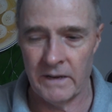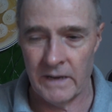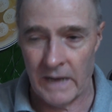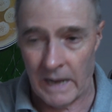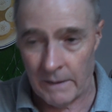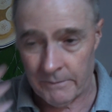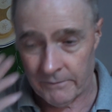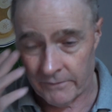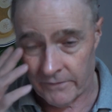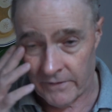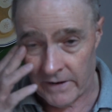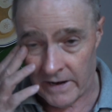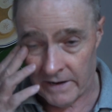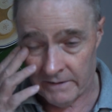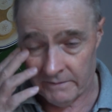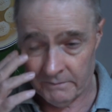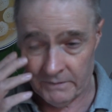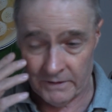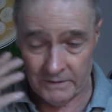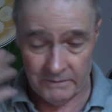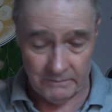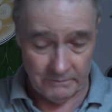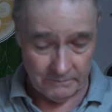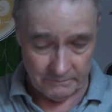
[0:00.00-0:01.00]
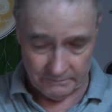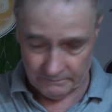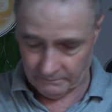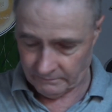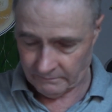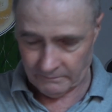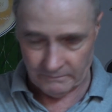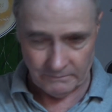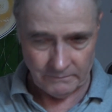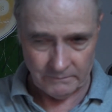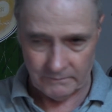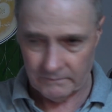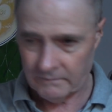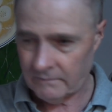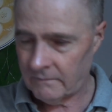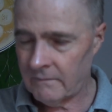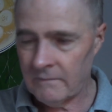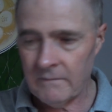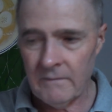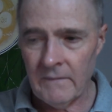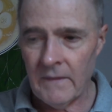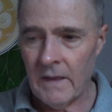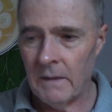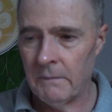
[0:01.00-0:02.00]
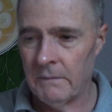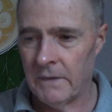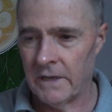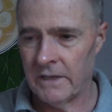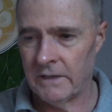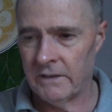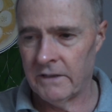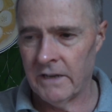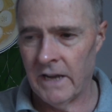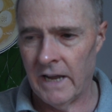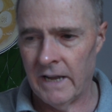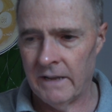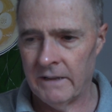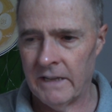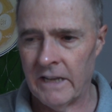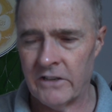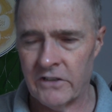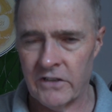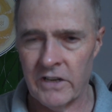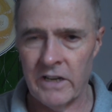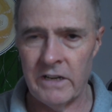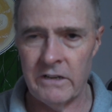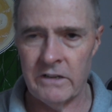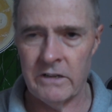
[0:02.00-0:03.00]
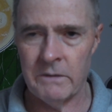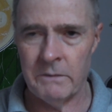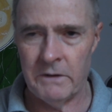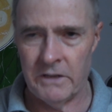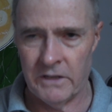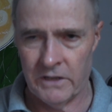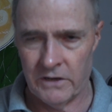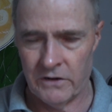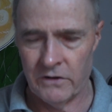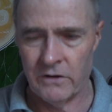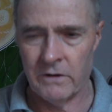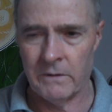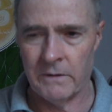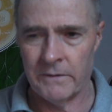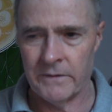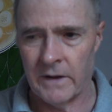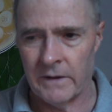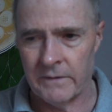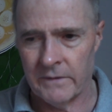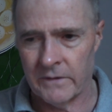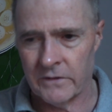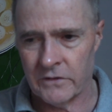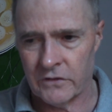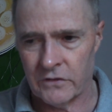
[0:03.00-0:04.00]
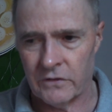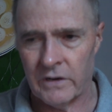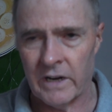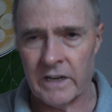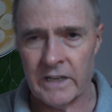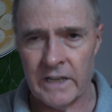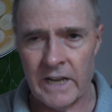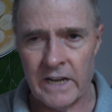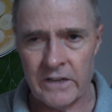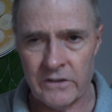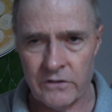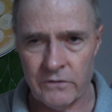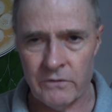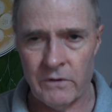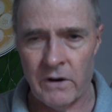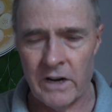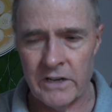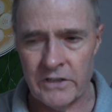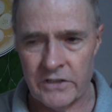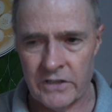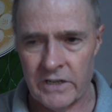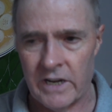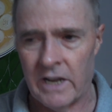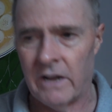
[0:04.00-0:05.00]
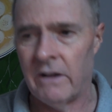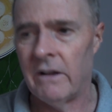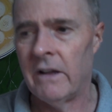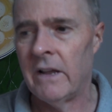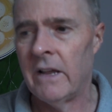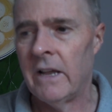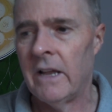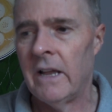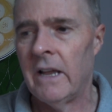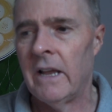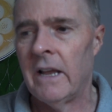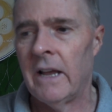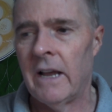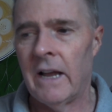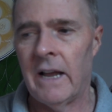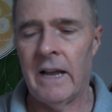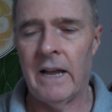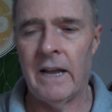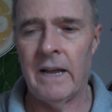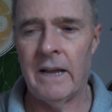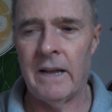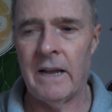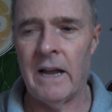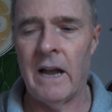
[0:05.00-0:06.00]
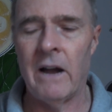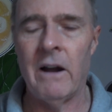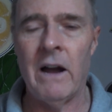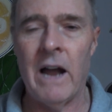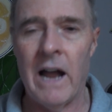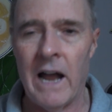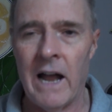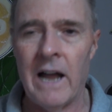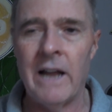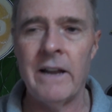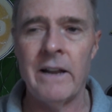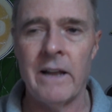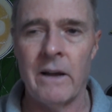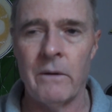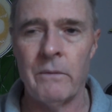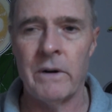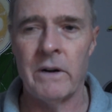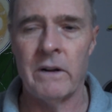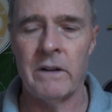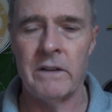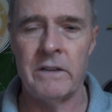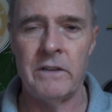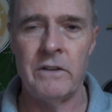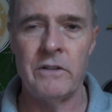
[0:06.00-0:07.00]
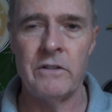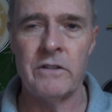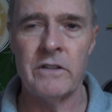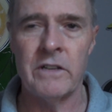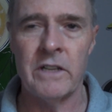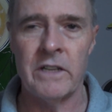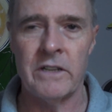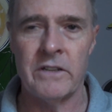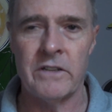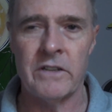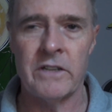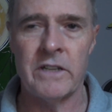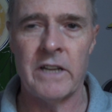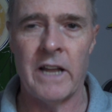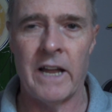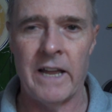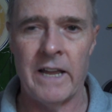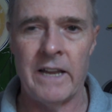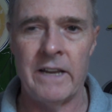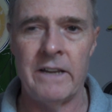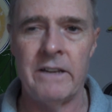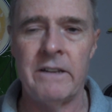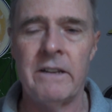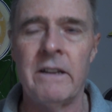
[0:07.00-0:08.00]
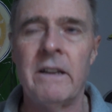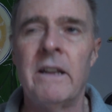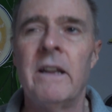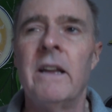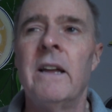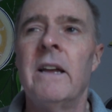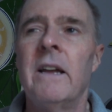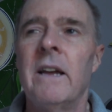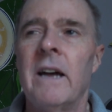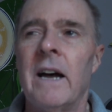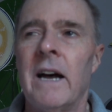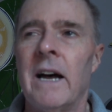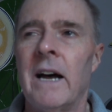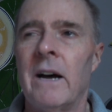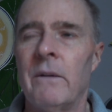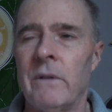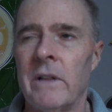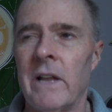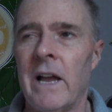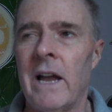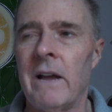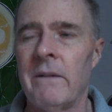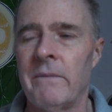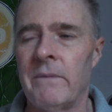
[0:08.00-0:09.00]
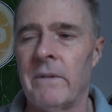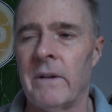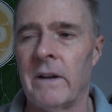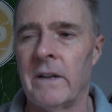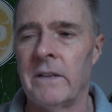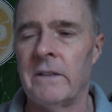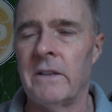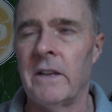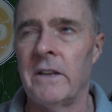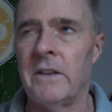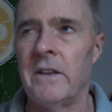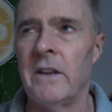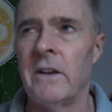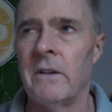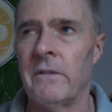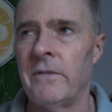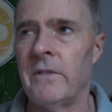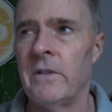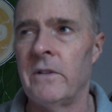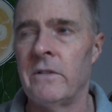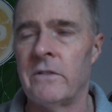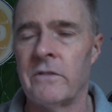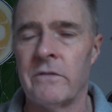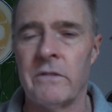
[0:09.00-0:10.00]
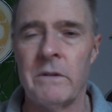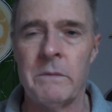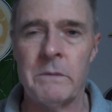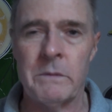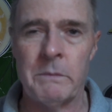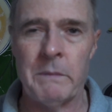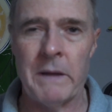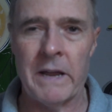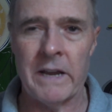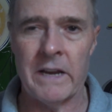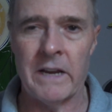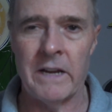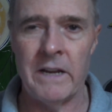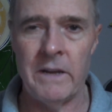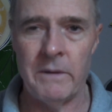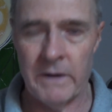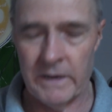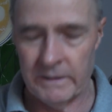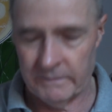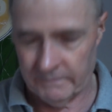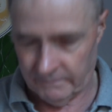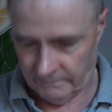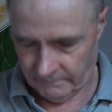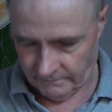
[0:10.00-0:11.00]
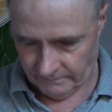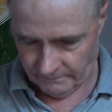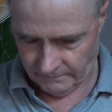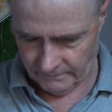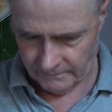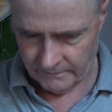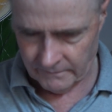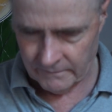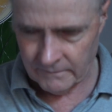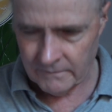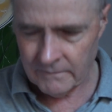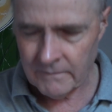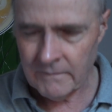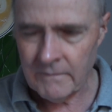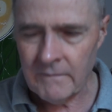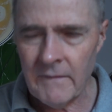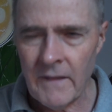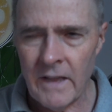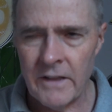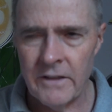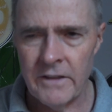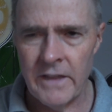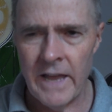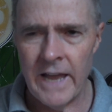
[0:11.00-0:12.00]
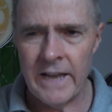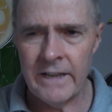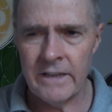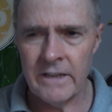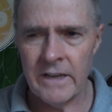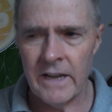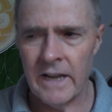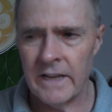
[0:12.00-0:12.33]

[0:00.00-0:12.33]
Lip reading: up front, but that seems to be the norm. I've struck that twice now. Ohana, where I usually stayed, well, I did a few trips back anyway. That